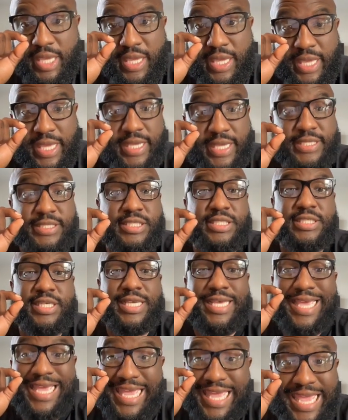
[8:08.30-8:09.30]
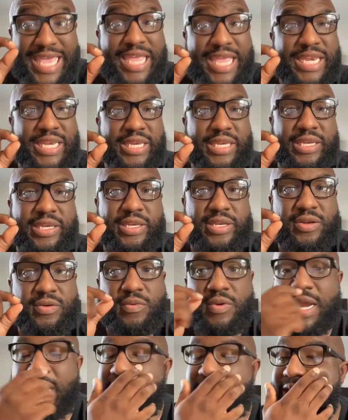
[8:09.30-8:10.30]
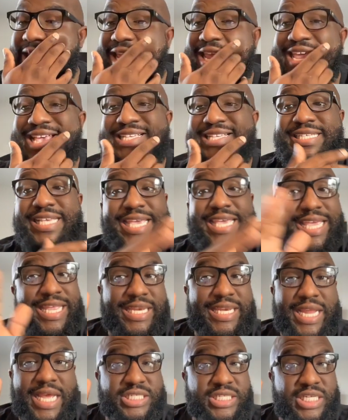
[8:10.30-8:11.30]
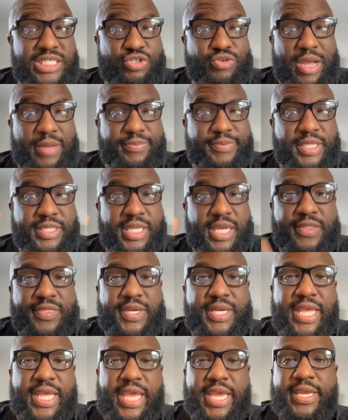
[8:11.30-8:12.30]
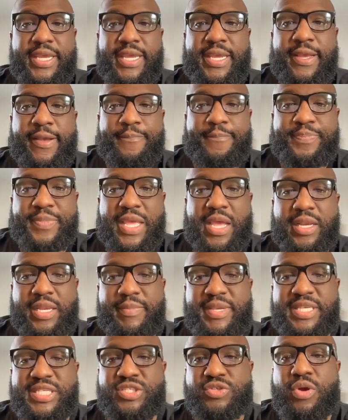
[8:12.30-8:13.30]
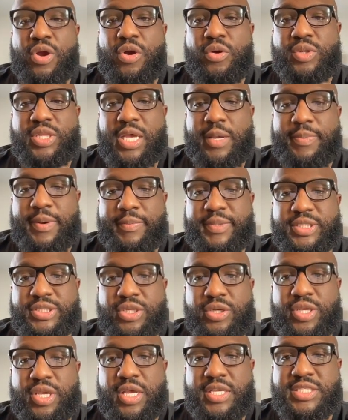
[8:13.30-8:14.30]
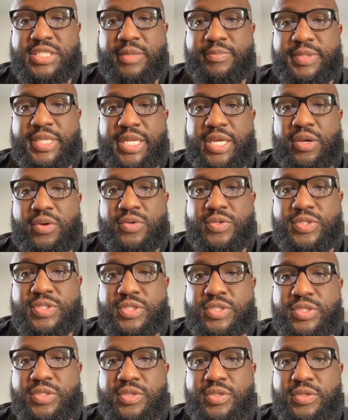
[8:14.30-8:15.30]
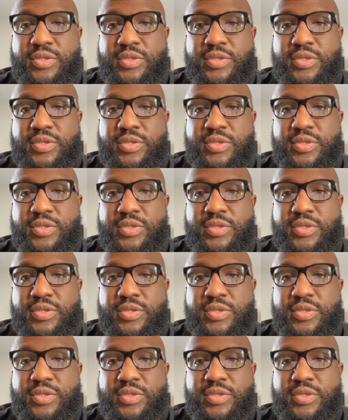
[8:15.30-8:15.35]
is hitting, right? It's hitting. I just dropped it the other day. Now let me scroll up. I'm gonna show y'all something else.